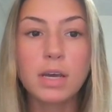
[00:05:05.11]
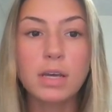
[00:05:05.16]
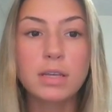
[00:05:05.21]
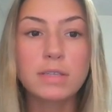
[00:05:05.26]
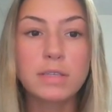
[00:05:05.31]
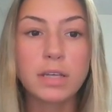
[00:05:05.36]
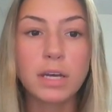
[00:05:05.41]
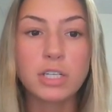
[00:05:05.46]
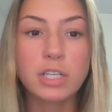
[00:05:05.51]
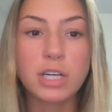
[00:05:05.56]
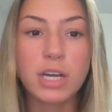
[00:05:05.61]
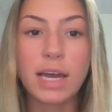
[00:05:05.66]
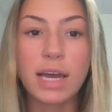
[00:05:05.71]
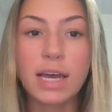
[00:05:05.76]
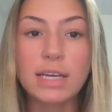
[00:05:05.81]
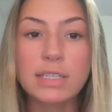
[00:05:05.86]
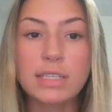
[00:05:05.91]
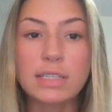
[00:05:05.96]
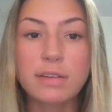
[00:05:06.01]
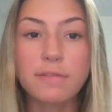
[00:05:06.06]
such
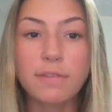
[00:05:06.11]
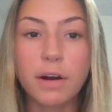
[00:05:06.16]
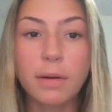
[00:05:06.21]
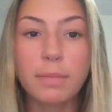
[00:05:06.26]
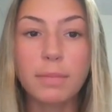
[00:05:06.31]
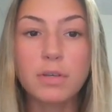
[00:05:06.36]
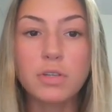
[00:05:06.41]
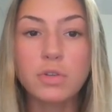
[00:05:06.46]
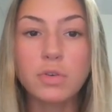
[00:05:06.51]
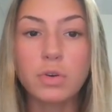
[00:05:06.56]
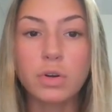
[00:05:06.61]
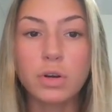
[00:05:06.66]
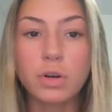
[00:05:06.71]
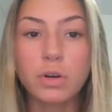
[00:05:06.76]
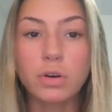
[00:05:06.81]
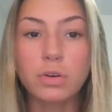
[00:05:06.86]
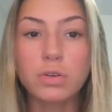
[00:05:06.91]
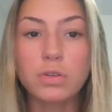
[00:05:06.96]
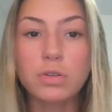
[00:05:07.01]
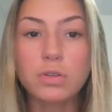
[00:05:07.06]
as
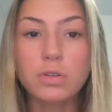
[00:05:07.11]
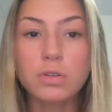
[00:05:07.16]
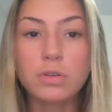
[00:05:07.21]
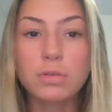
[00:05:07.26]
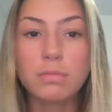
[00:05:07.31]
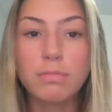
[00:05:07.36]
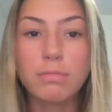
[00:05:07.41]
pharmaceuticals,